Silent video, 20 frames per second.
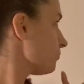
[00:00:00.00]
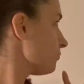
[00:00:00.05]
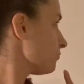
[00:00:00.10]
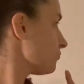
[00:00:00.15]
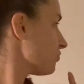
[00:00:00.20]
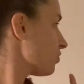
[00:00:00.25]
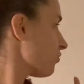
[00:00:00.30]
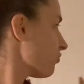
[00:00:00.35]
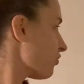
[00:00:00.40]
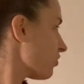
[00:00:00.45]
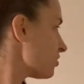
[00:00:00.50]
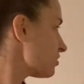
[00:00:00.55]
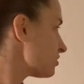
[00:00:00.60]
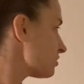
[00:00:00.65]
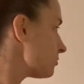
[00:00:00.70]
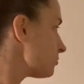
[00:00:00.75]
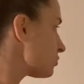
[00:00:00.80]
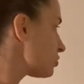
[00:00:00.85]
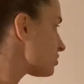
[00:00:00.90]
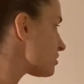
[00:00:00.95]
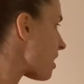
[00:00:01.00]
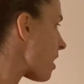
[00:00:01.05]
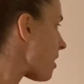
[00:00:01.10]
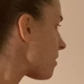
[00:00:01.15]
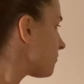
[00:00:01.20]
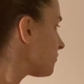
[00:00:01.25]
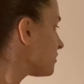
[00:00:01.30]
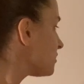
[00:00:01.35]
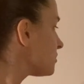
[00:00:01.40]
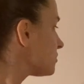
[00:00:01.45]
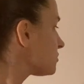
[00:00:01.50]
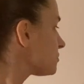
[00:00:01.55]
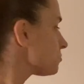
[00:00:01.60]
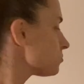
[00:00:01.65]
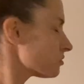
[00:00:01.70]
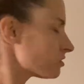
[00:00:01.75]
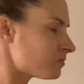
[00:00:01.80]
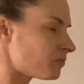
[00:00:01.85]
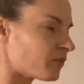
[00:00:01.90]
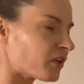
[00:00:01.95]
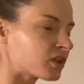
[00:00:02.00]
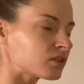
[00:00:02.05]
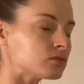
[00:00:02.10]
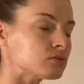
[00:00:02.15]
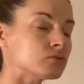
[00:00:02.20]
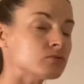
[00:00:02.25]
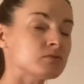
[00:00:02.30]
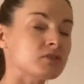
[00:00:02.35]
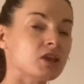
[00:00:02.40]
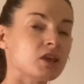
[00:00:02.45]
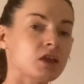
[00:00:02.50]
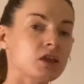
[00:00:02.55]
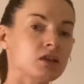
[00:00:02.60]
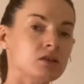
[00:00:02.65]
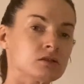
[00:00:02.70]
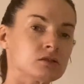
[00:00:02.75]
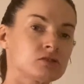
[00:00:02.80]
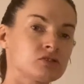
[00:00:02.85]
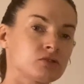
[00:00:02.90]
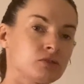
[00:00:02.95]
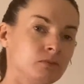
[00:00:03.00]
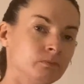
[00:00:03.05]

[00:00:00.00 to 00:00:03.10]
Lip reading: the first and most obvious risk factor would be age.